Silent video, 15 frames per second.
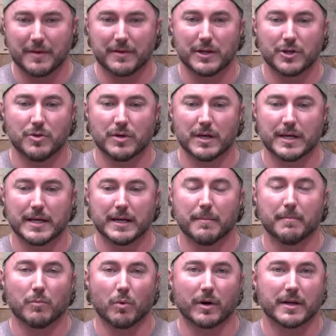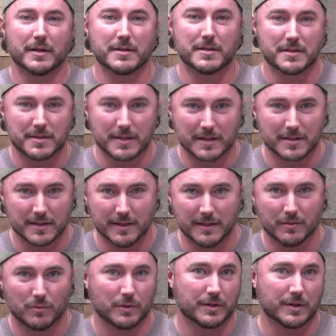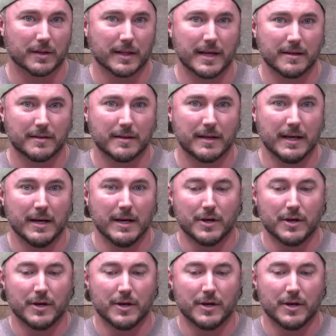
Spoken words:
I think you can get it more consistent with the length.